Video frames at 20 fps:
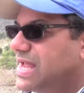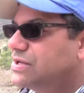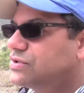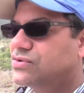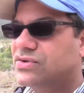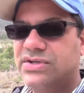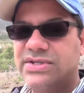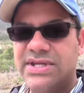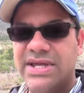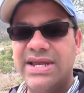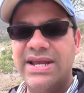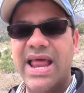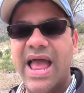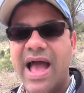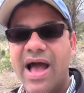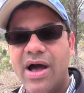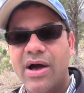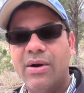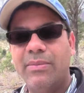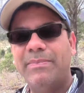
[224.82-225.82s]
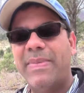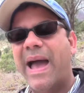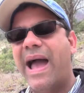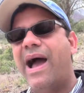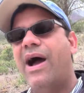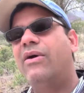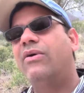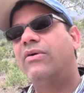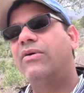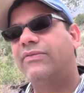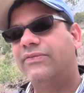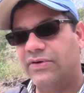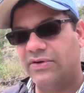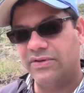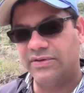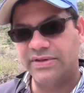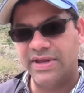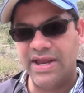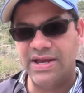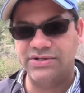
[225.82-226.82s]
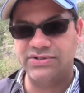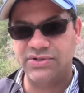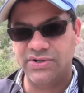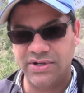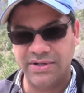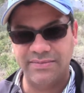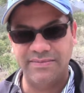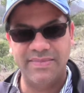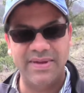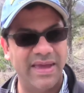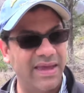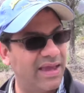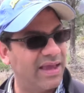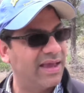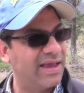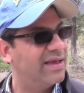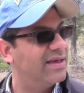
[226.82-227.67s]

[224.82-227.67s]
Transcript: interesting how powerful nature can be.